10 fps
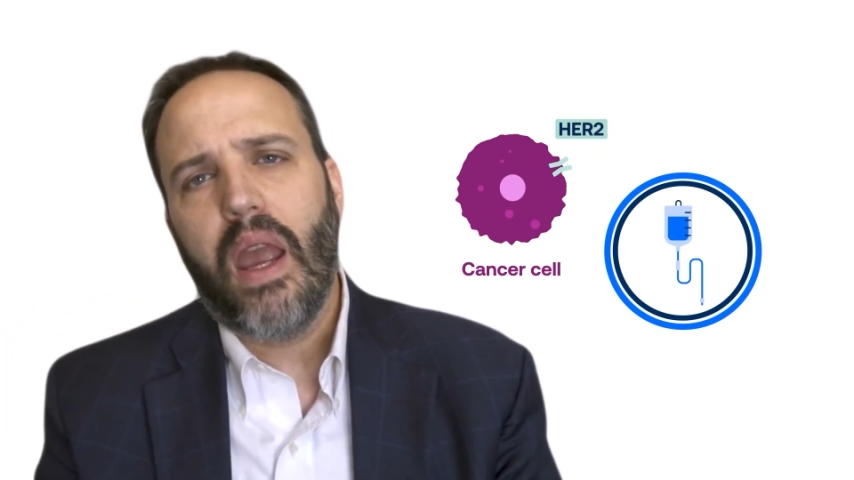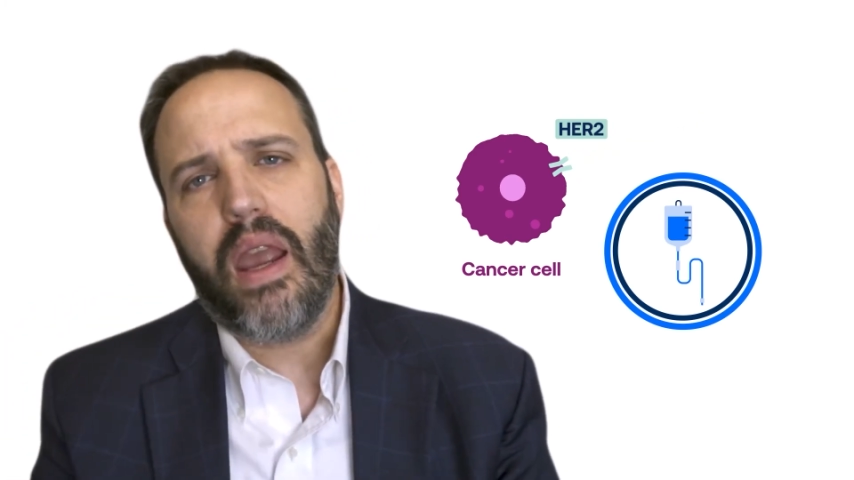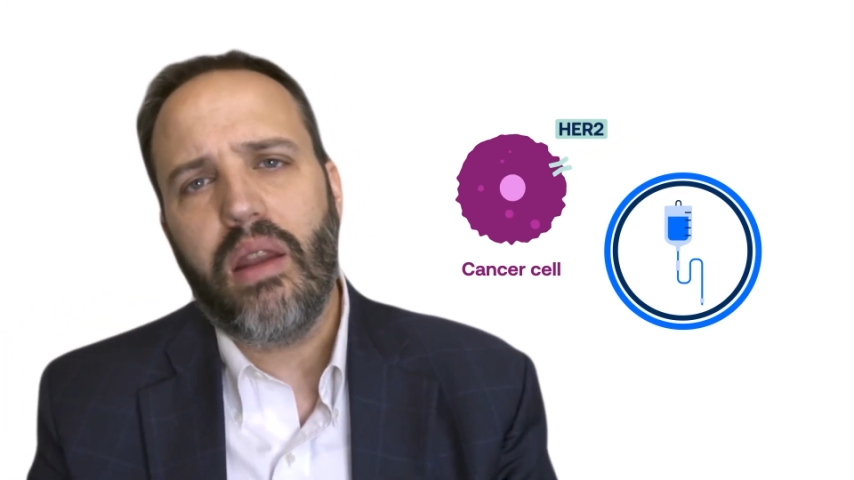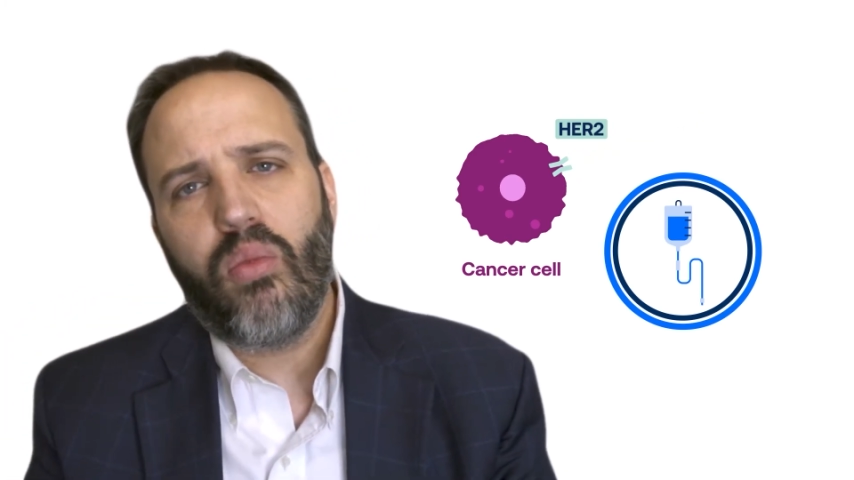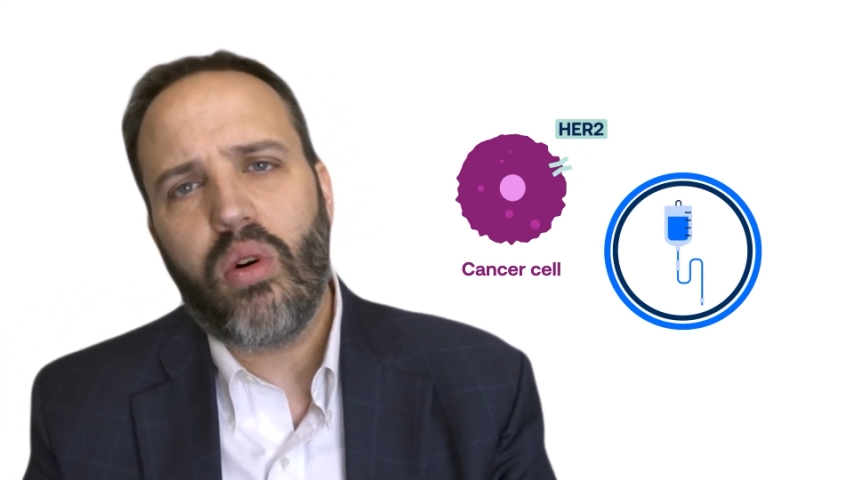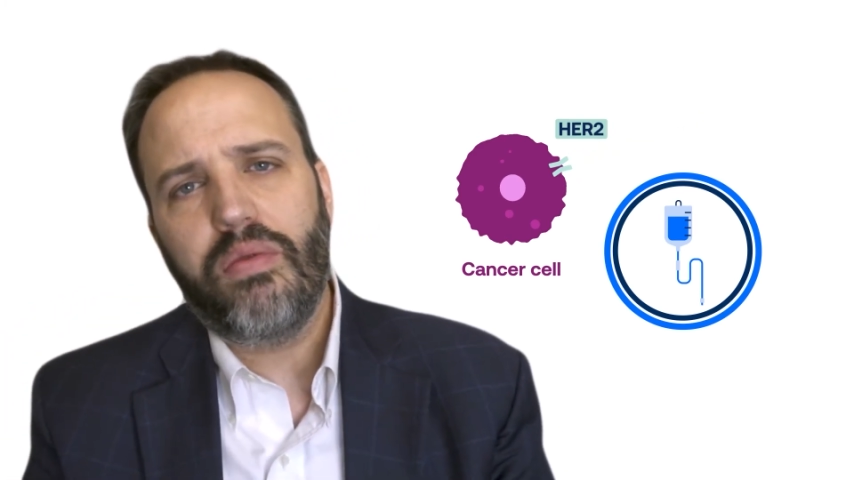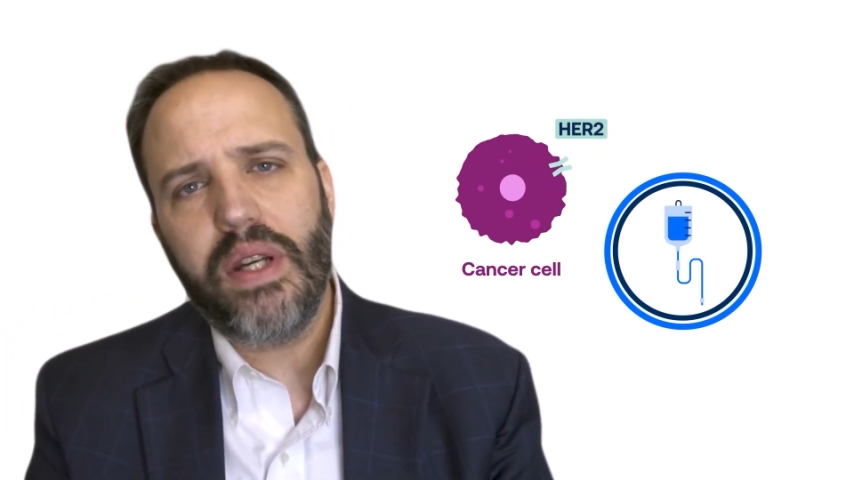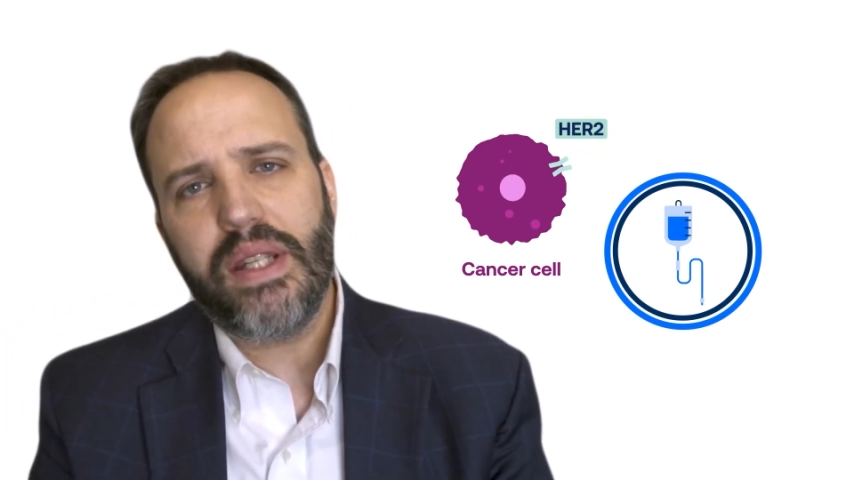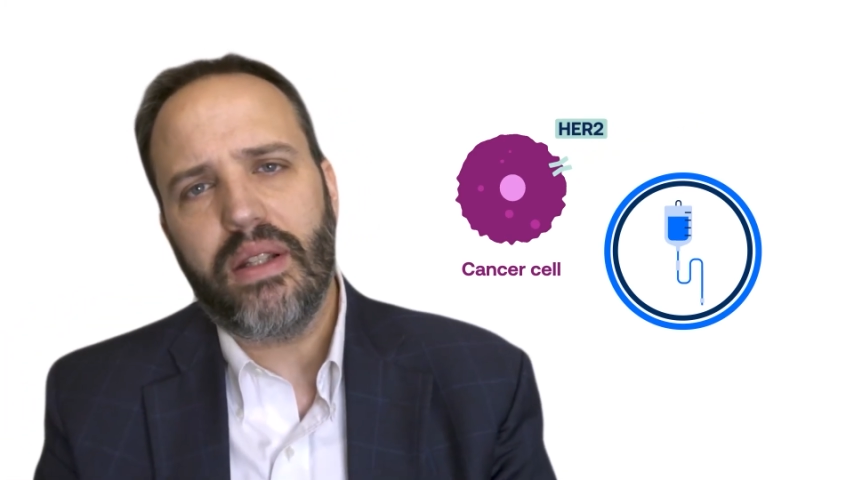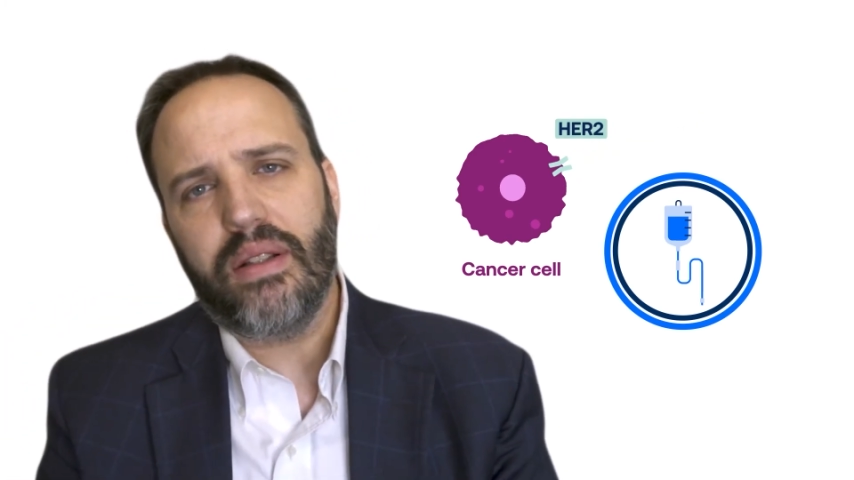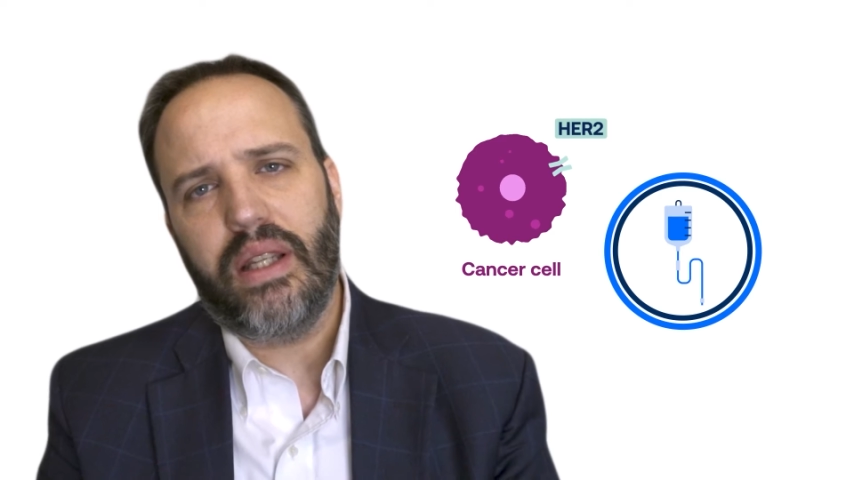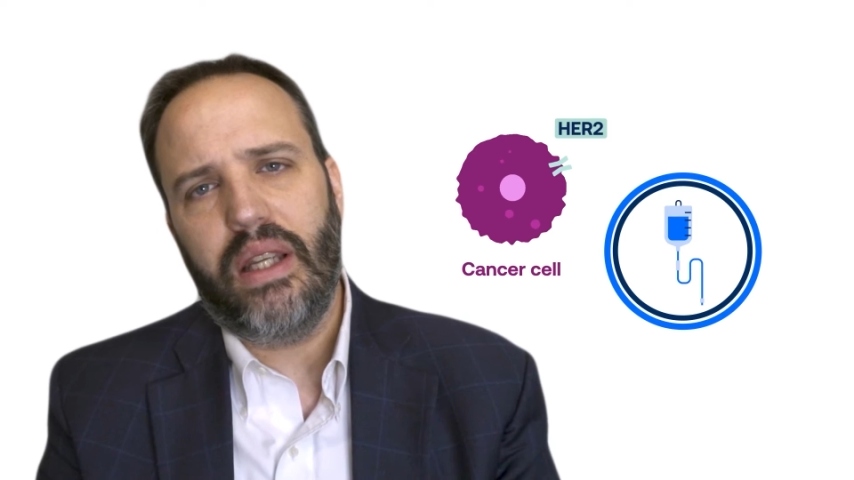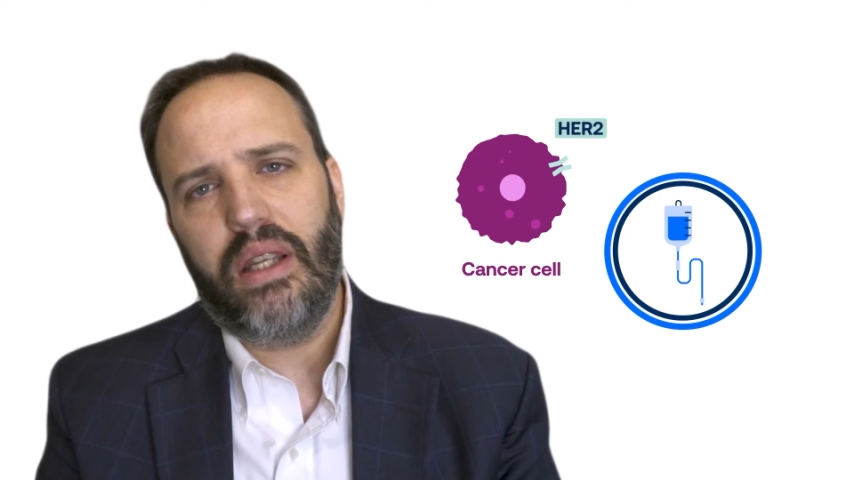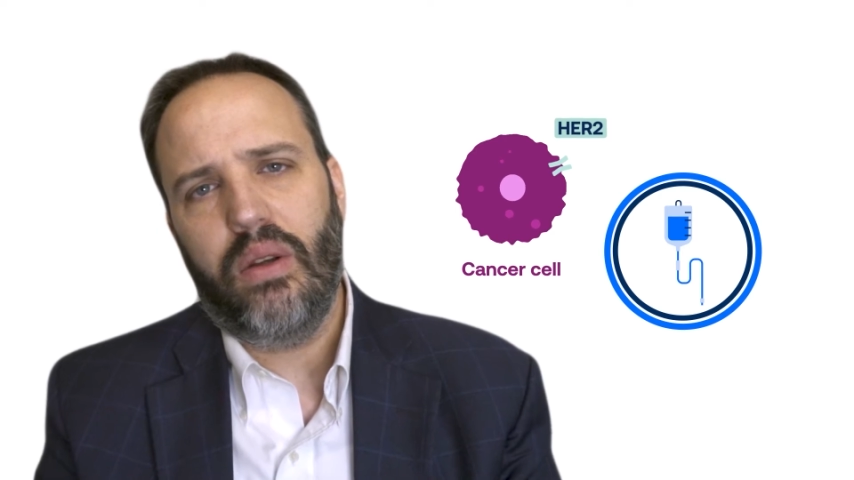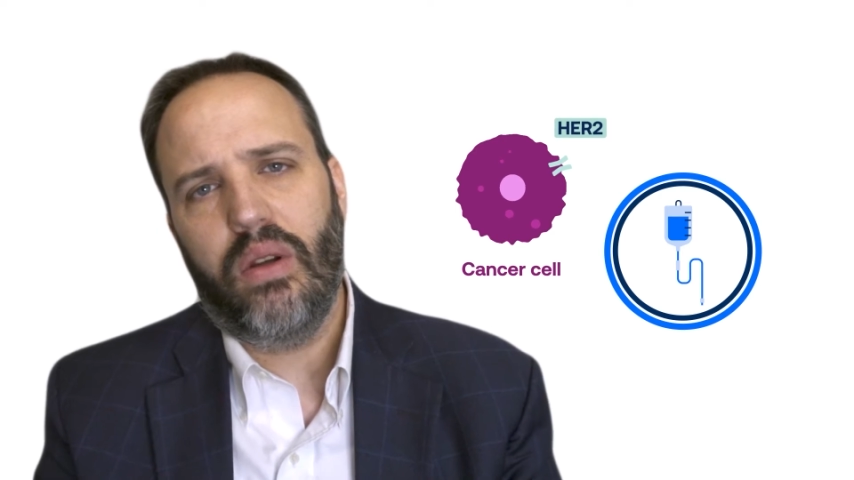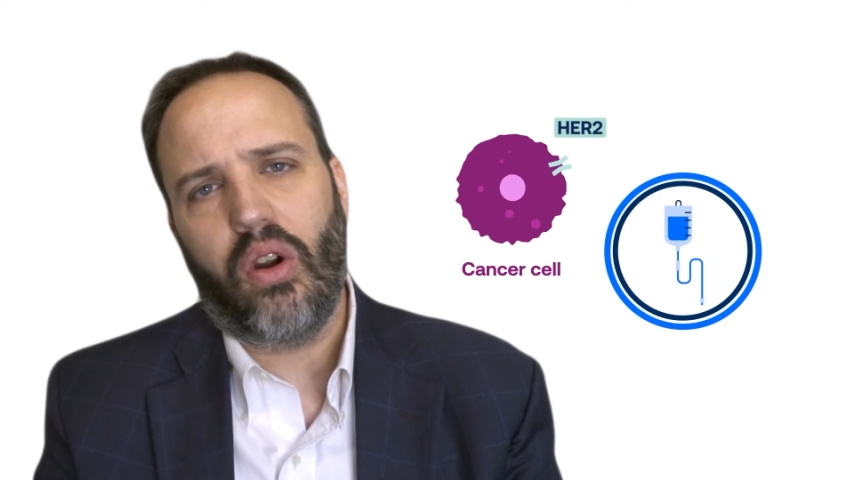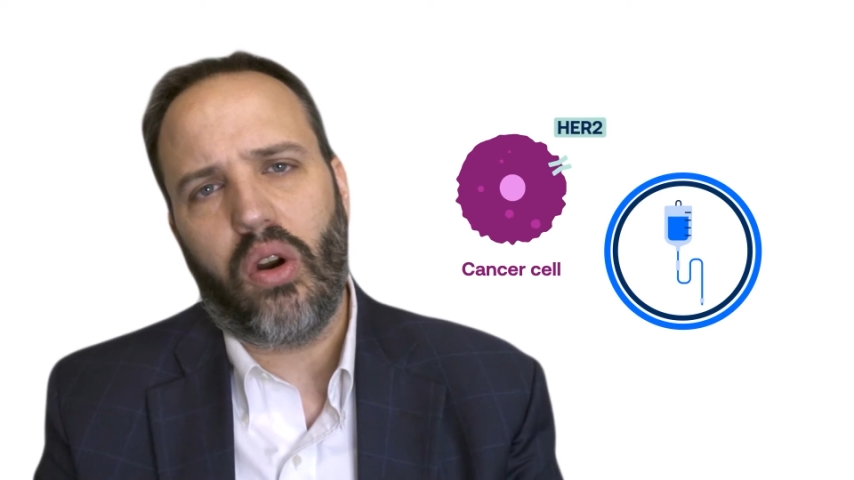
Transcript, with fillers: And more recently,